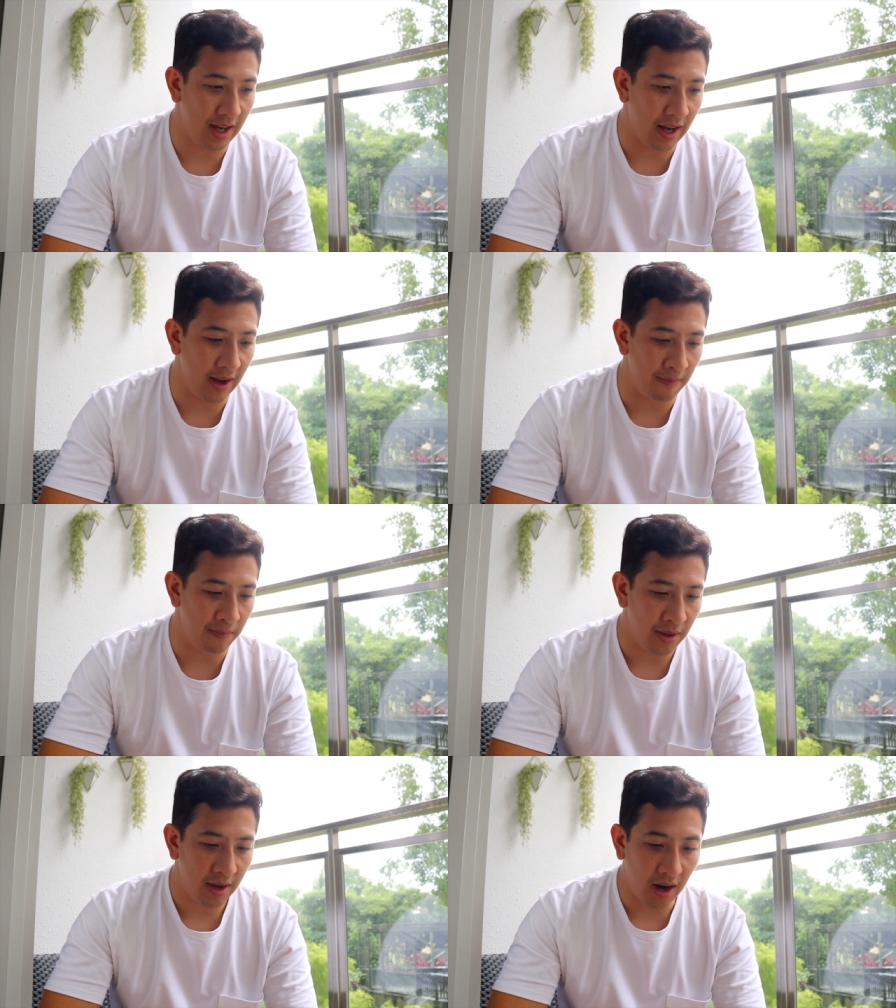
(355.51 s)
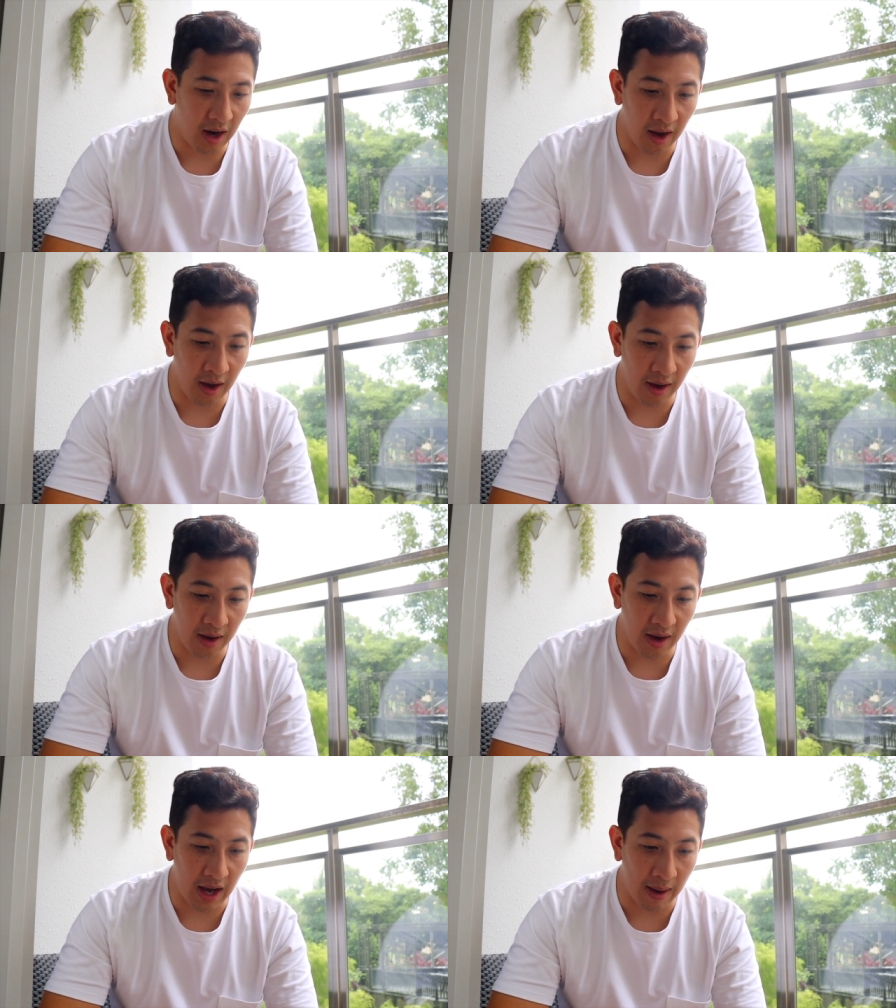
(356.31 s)
Um,
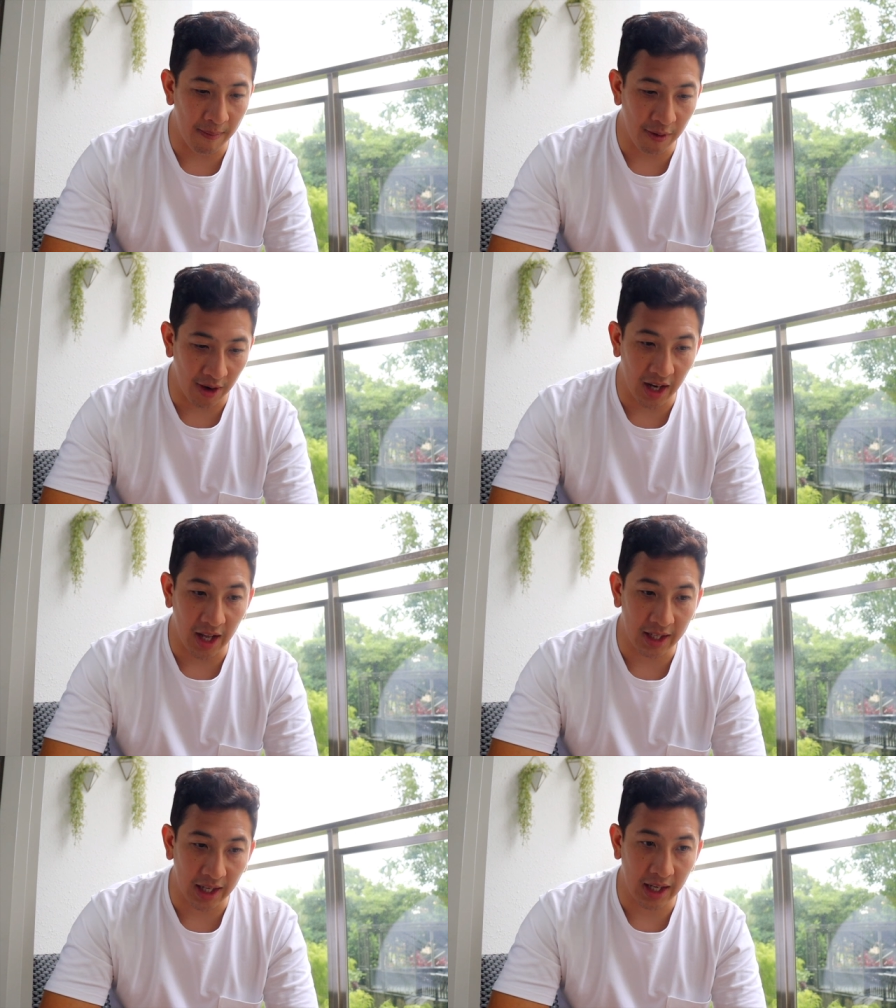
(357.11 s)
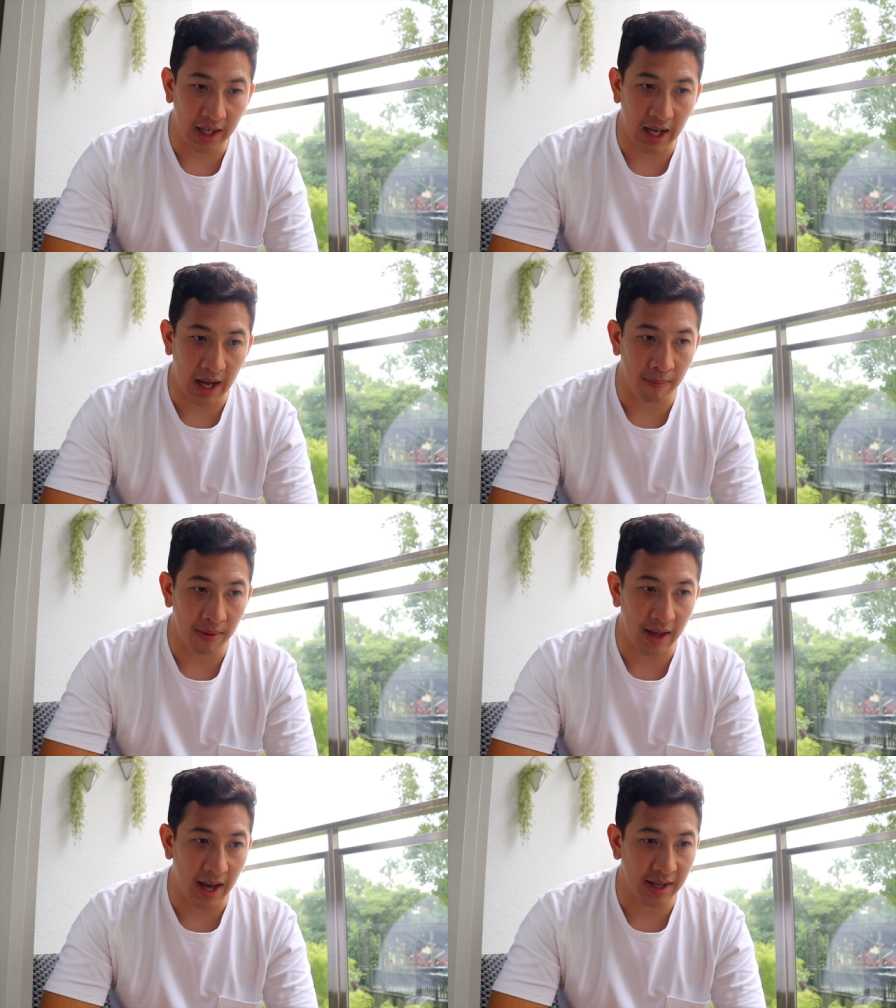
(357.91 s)
I am very lucky um,
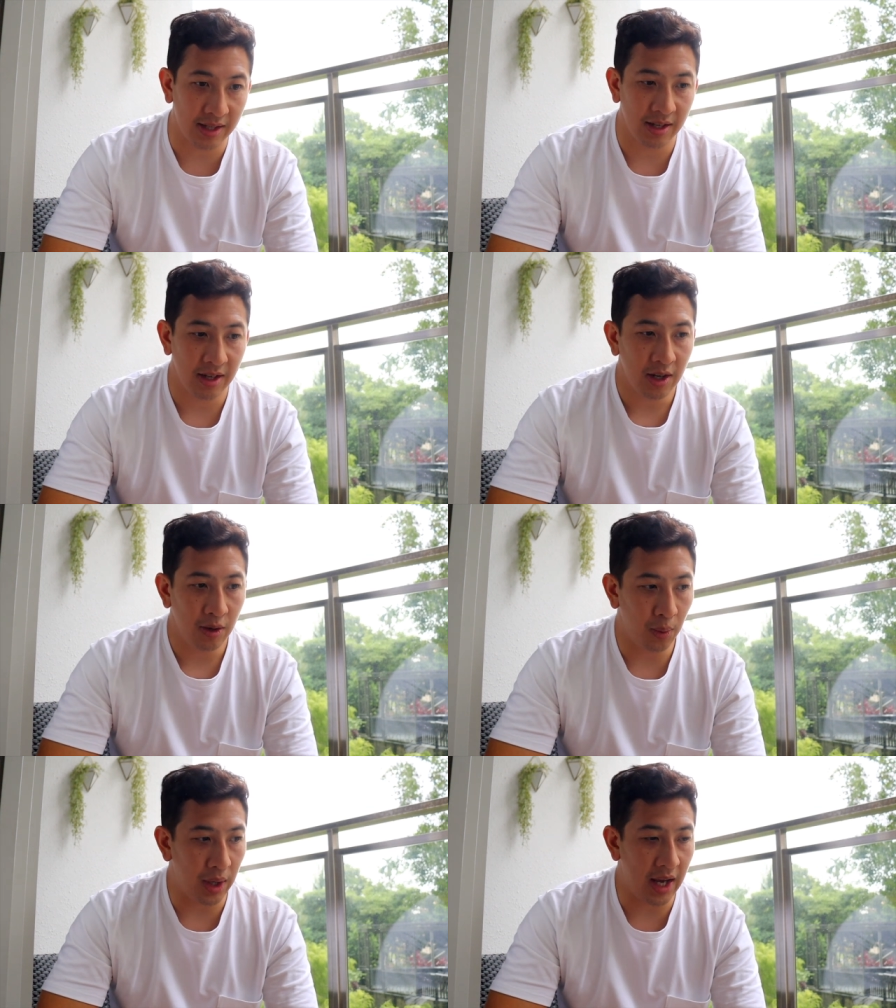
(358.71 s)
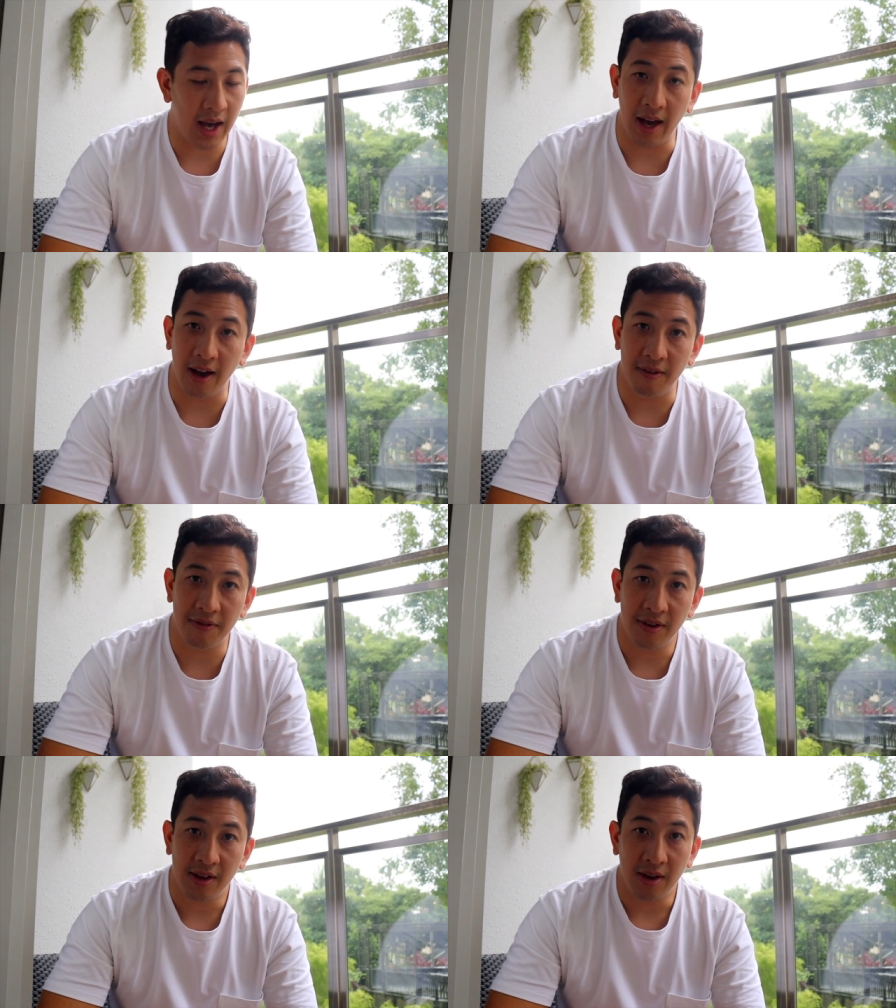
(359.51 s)
that we have,
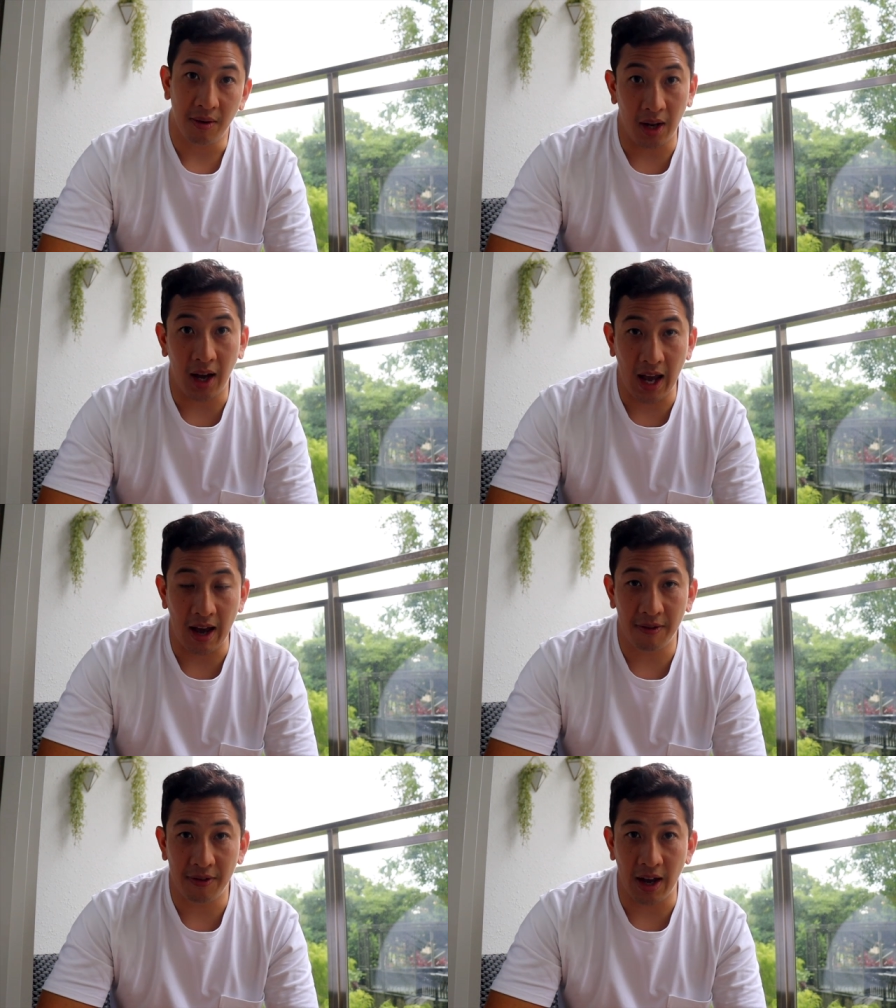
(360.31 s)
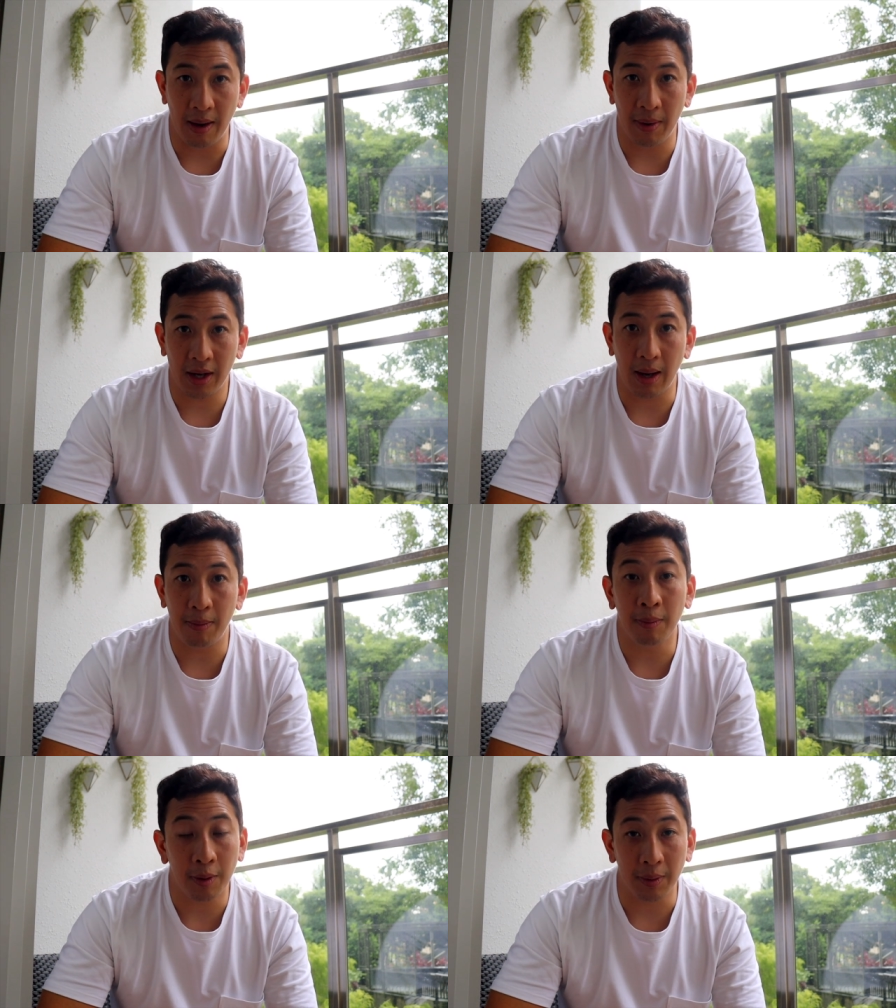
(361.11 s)
well I have um, a couple more